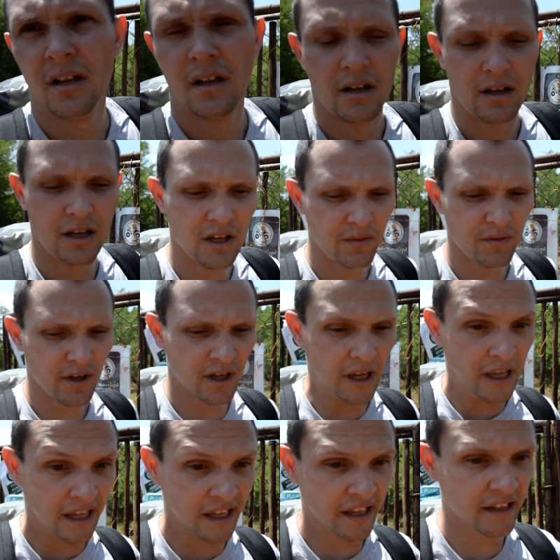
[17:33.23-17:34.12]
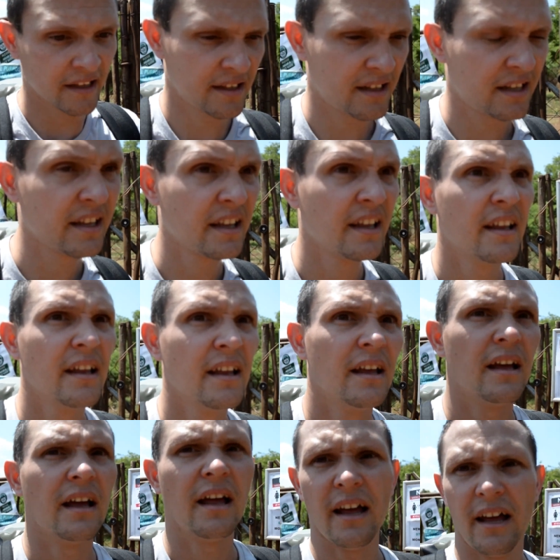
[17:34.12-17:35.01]
leaving
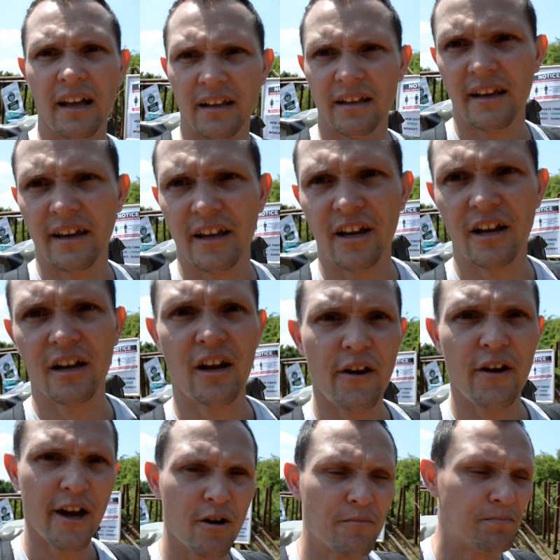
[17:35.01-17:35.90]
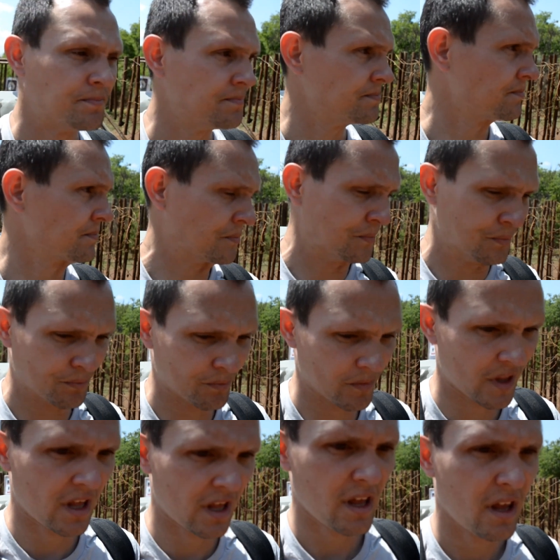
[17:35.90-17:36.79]
and going home.
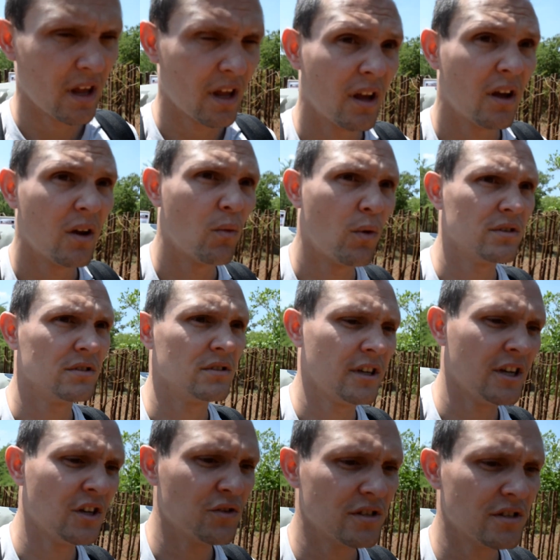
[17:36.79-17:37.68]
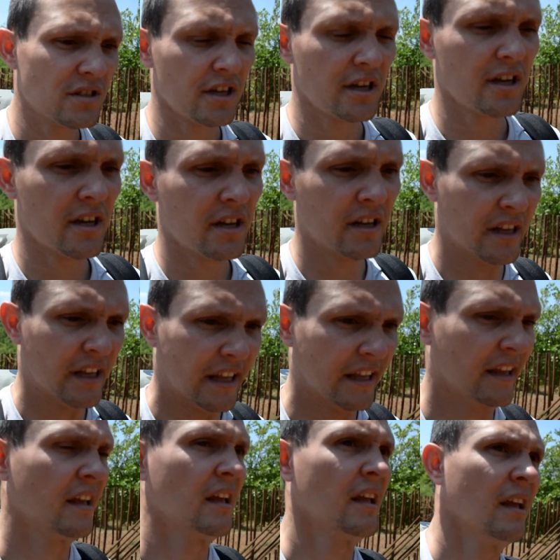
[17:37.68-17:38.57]
Was an interesting
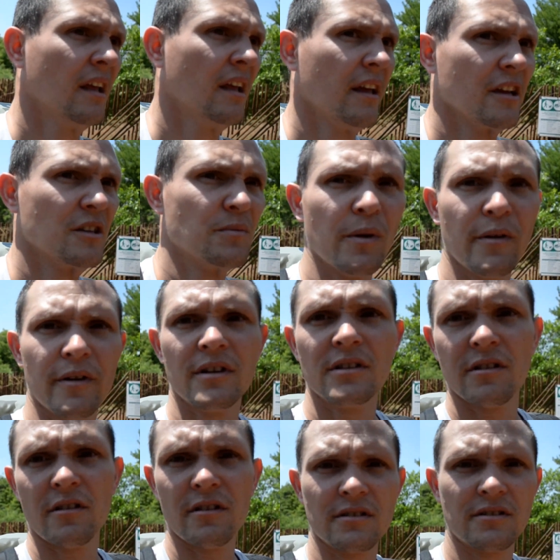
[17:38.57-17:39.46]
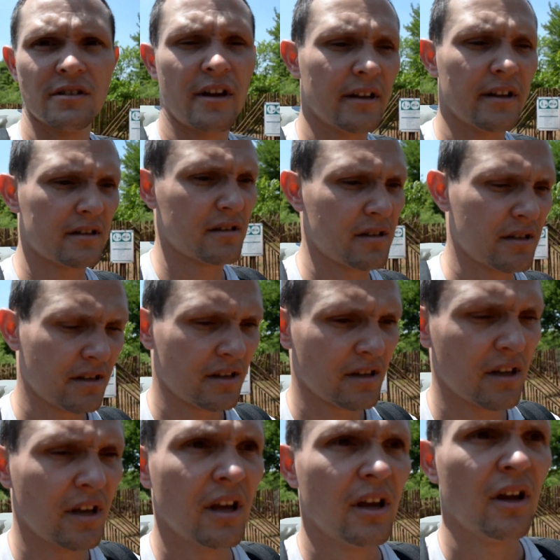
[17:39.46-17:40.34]
experience last night.
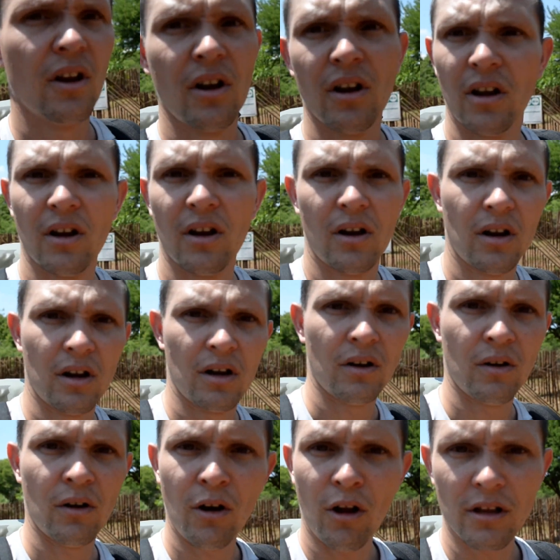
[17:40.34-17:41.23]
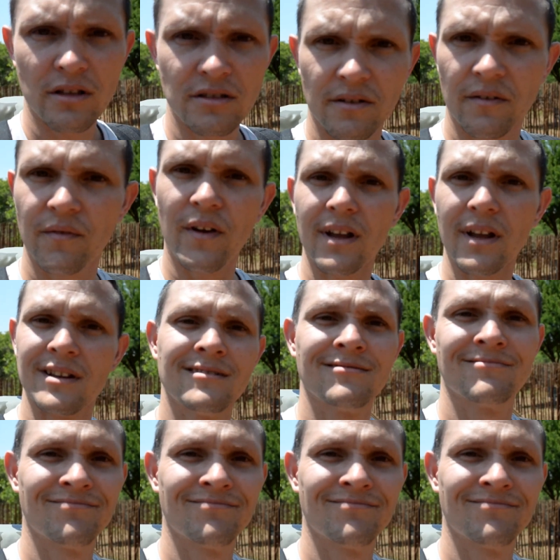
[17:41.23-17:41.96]
Lots of fun.